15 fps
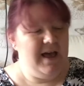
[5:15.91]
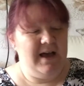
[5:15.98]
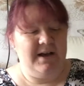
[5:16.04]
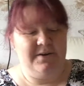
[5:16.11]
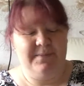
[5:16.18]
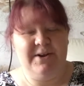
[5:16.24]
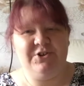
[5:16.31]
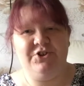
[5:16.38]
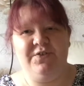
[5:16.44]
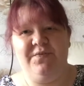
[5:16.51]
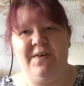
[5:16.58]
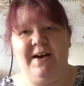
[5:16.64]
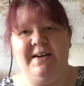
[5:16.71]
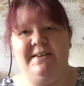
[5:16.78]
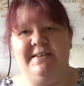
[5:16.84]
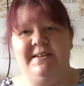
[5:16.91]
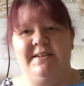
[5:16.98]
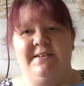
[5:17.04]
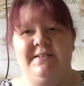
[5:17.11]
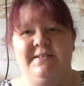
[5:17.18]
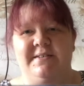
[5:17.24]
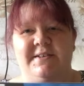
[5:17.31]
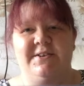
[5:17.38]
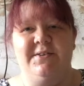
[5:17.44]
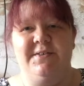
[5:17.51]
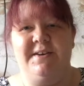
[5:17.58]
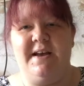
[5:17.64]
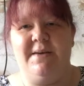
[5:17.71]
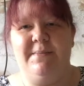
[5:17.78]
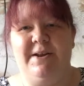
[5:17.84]
And I'm actually finding, you know, the
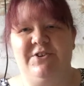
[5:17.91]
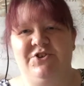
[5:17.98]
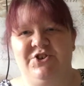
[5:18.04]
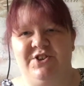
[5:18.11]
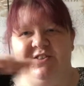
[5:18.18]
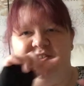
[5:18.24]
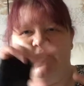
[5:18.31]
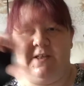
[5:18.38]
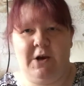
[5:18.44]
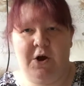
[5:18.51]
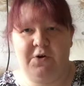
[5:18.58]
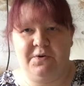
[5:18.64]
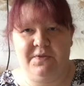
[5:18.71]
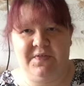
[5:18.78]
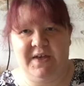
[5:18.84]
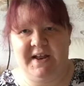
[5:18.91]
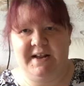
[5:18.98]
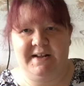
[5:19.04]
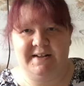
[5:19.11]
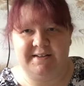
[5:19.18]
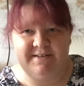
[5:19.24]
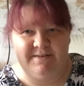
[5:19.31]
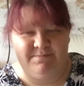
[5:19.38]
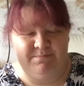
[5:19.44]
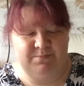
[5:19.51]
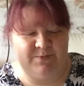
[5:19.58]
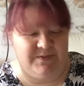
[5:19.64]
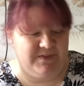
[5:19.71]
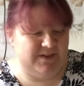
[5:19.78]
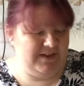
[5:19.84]
dimensions of the long things
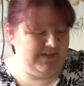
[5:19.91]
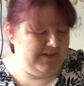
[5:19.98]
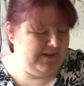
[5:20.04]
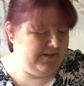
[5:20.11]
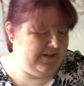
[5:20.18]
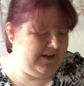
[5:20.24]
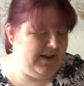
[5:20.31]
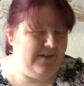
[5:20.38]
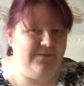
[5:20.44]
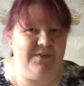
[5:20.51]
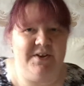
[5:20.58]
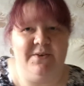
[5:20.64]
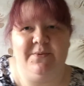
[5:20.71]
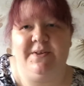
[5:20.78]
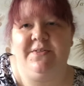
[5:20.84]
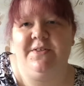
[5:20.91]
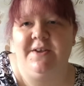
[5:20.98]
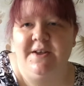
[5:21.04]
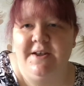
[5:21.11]
with that they give you with